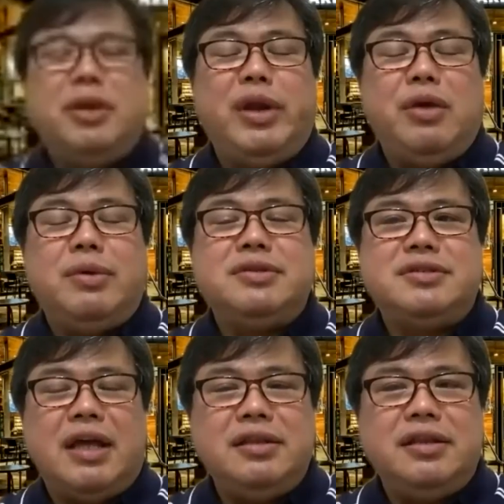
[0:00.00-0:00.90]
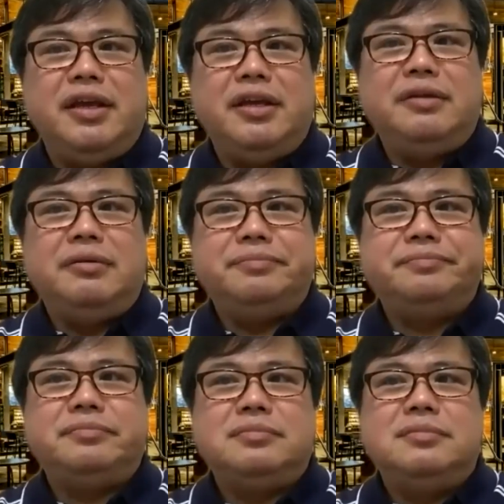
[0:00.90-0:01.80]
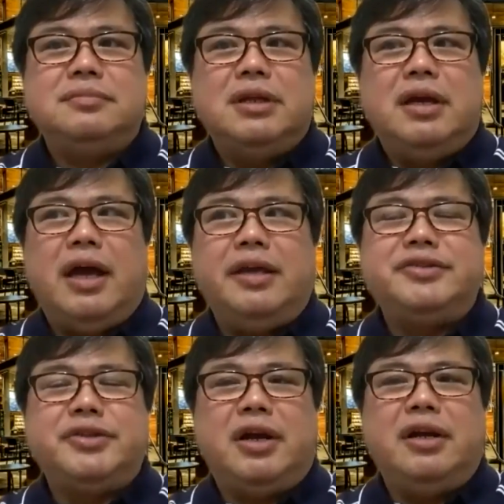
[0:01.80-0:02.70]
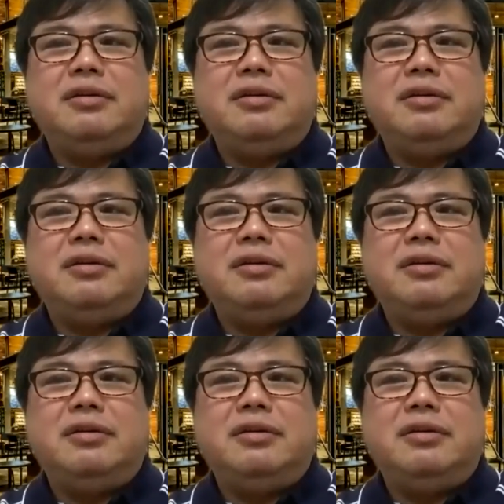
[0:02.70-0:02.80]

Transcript: was studying, I start